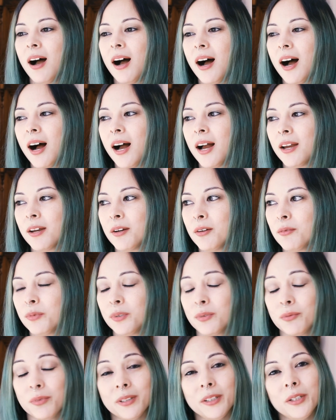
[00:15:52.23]
I
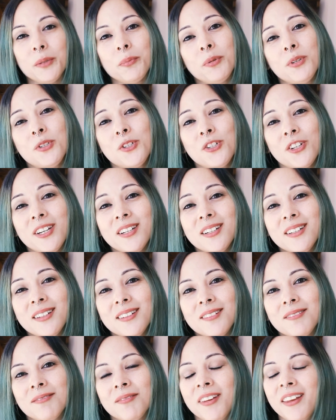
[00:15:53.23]
would really appreciate
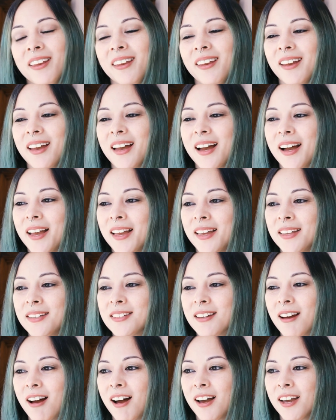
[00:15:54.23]
it. And
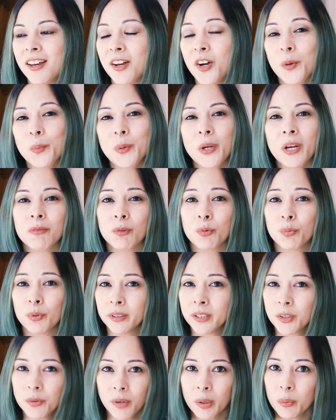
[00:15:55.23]
I hope you have a
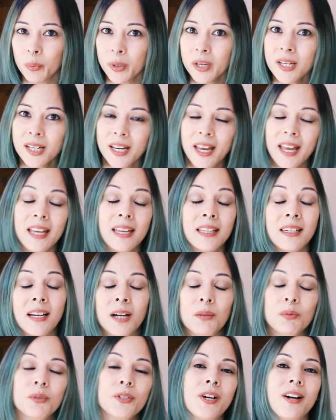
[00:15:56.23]
really great week, and
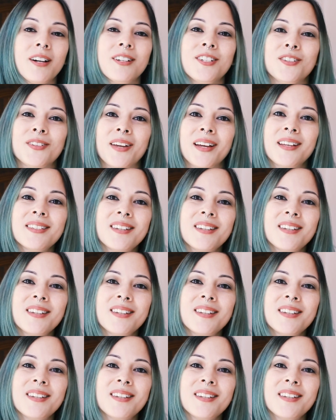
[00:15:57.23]
I will talk to you next